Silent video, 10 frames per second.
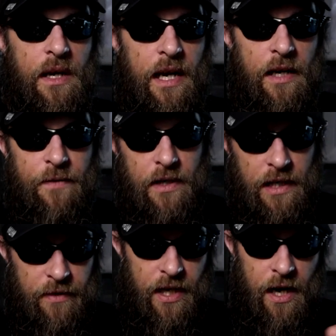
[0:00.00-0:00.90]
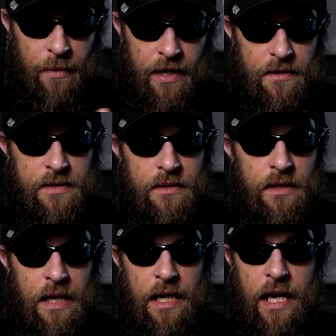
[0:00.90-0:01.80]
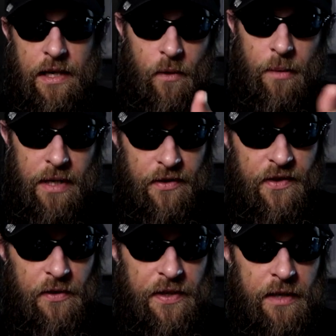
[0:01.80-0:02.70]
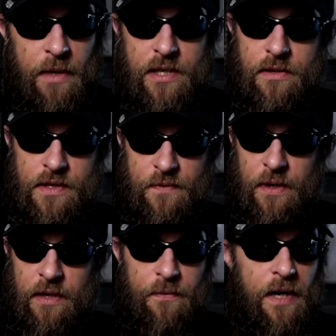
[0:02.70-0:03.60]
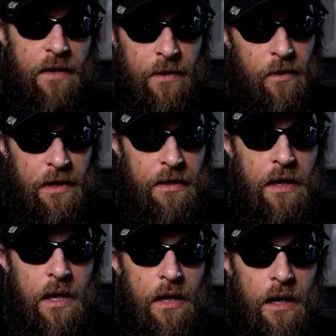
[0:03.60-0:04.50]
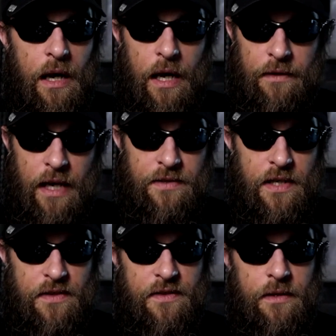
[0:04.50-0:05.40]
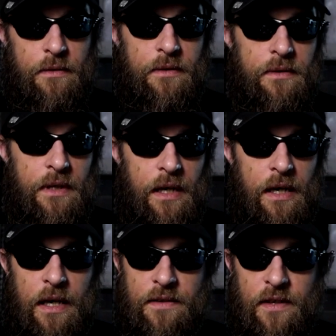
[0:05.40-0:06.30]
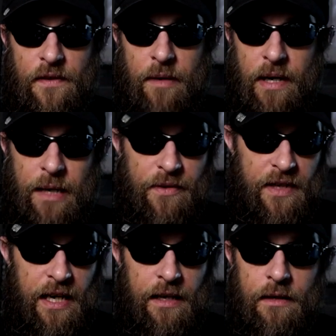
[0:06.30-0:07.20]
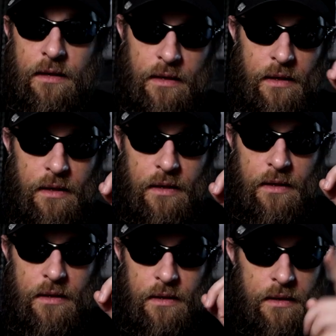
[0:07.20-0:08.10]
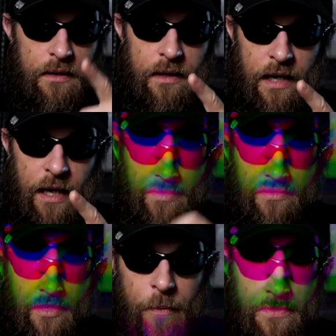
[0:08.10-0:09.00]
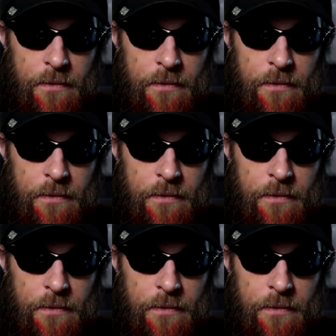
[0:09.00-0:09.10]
And if you're gonna leave a comment and you want to be insulting, make sure it's funny for everyone, not just you. Until then, my name is Qain, and I'm here to help you.